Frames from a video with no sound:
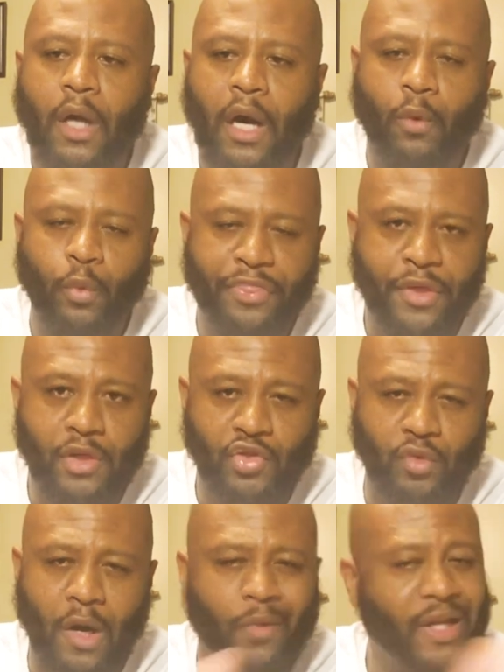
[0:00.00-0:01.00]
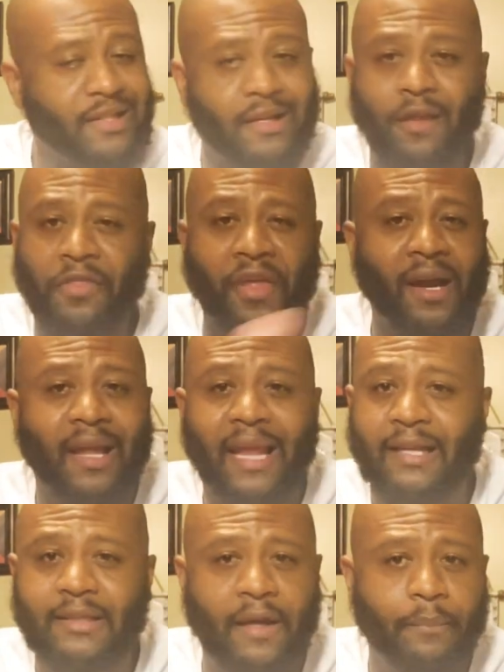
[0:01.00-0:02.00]
uh, with your draw. That's another thing I
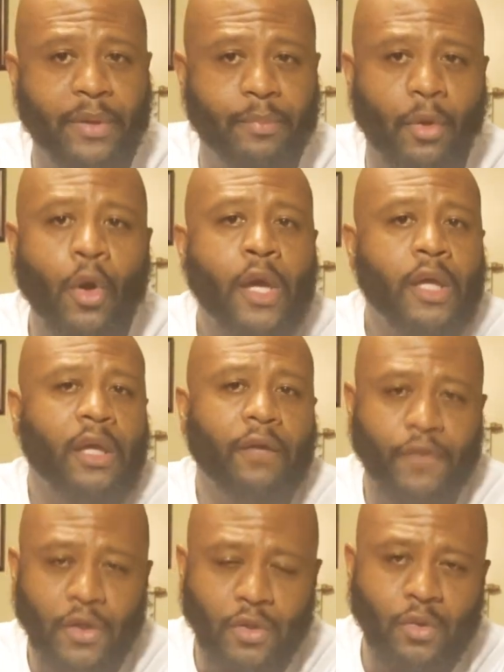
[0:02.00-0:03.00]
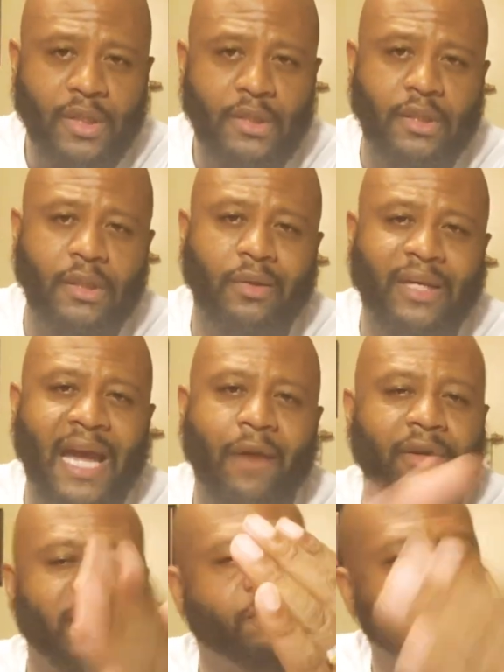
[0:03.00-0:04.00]
like to tell people. If you do concealed
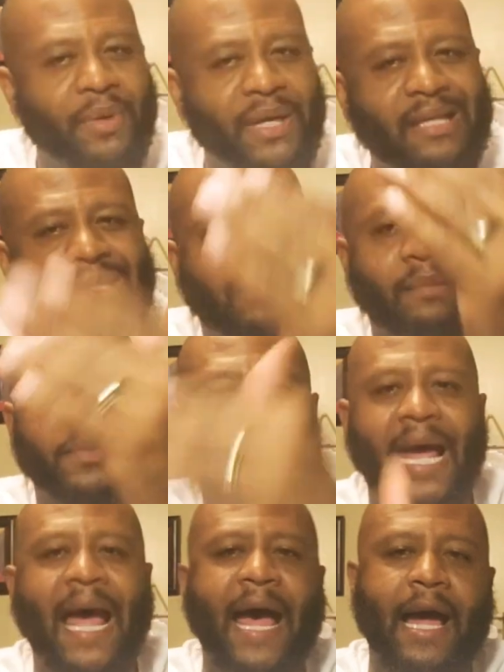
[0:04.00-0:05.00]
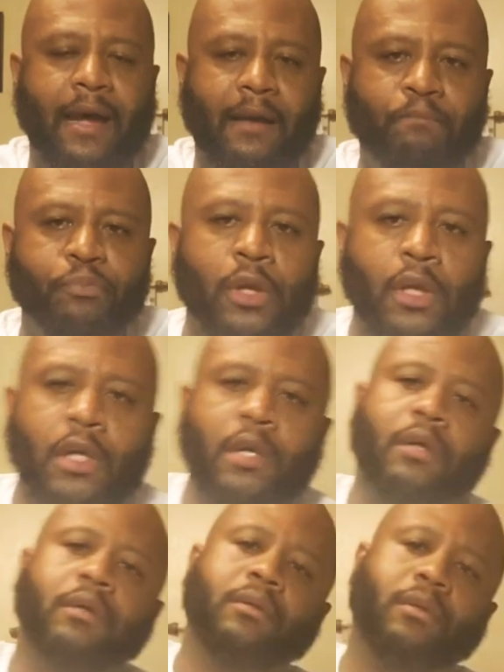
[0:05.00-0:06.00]
carry, spend some time
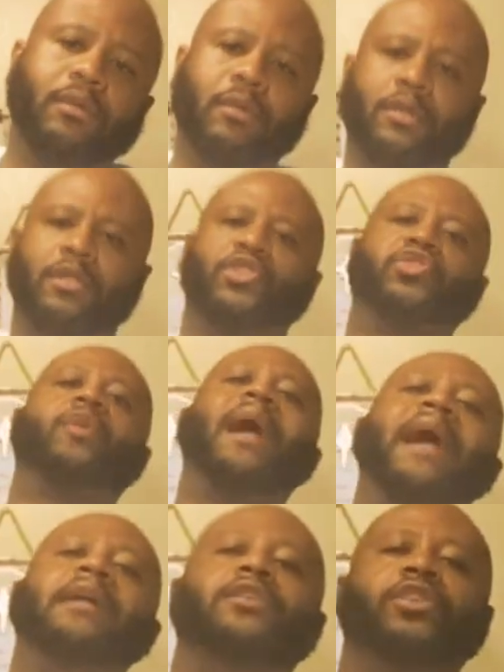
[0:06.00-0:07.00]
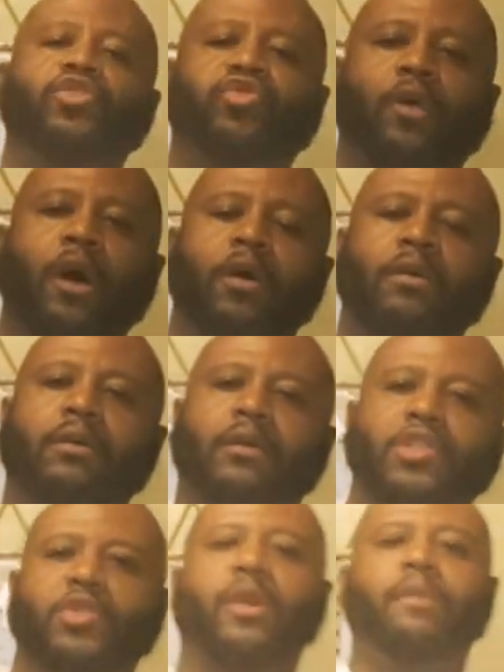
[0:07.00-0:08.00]
trying to draw
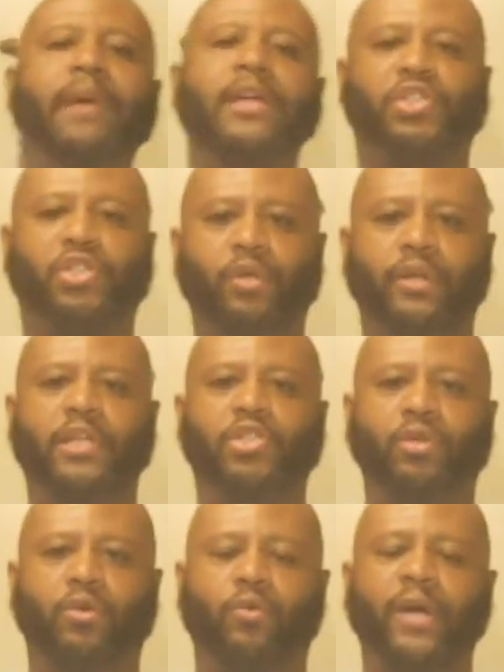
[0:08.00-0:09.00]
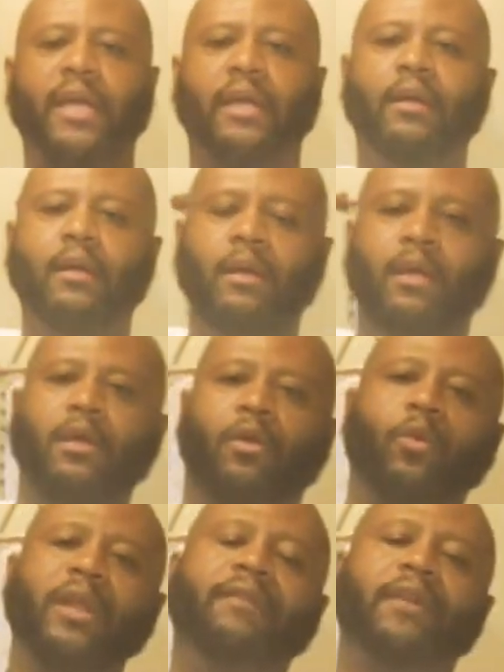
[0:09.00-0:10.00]
because you want to make sure that you're ready
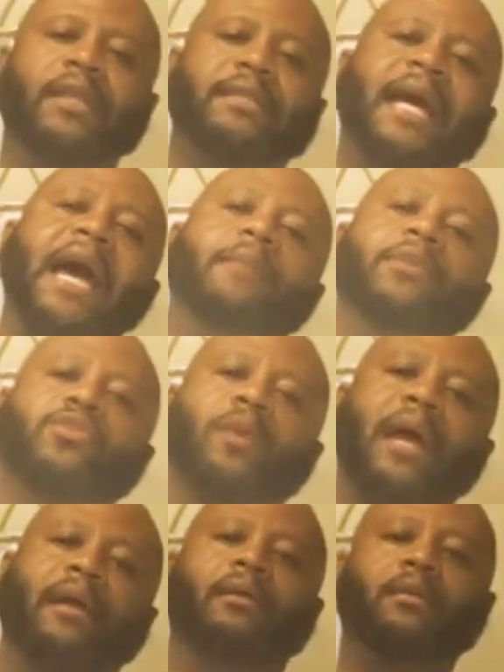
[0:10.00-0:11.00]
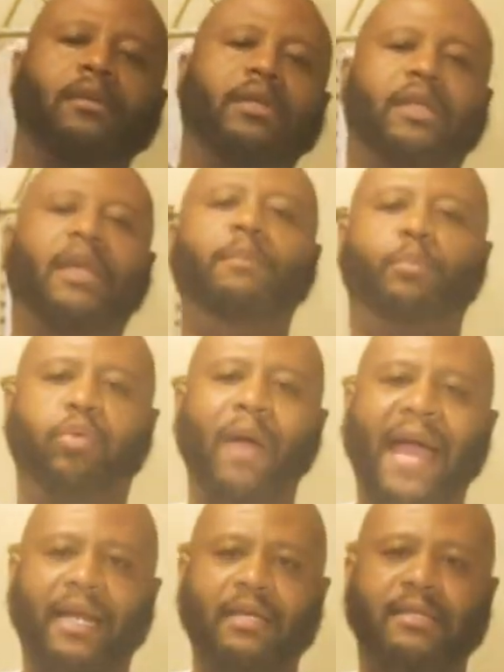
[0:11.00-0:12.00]
whenever the time is right. Keep
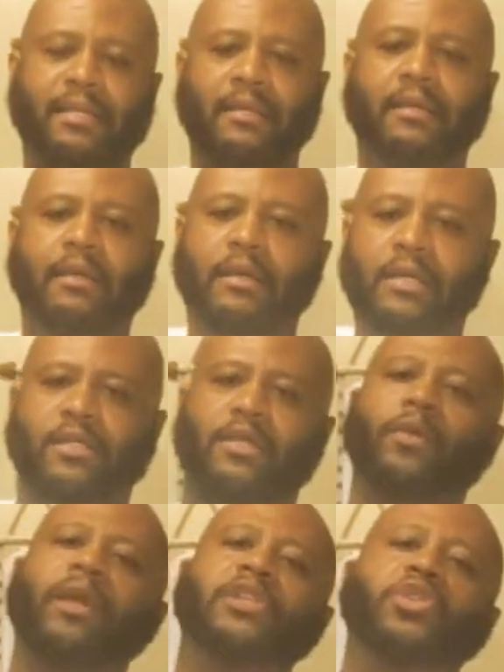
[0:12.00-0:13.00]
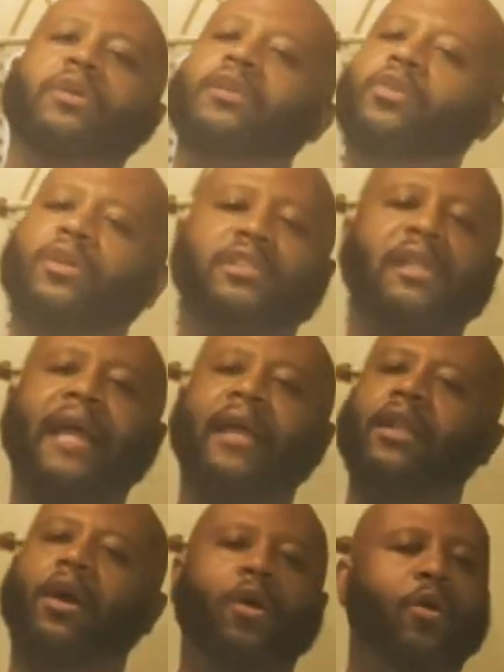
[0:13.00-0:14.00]
practicing so that you can do it. Just like
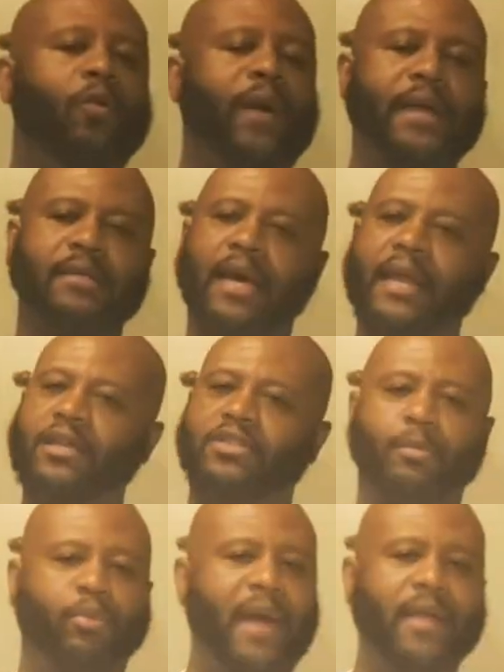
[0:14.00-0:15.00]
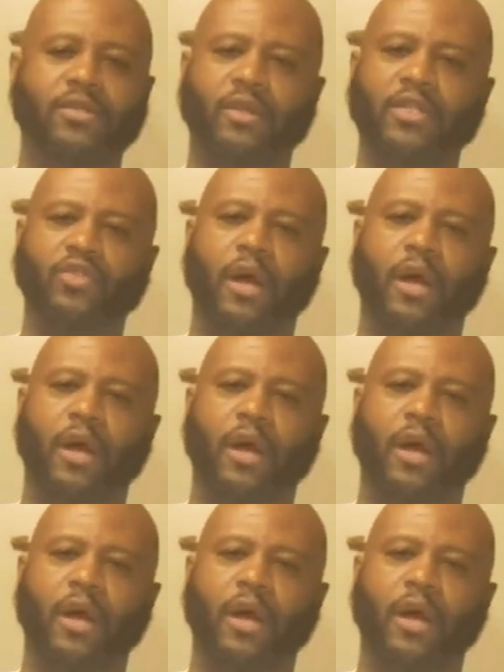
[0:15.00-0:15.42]
in the old West, how they used to practice on the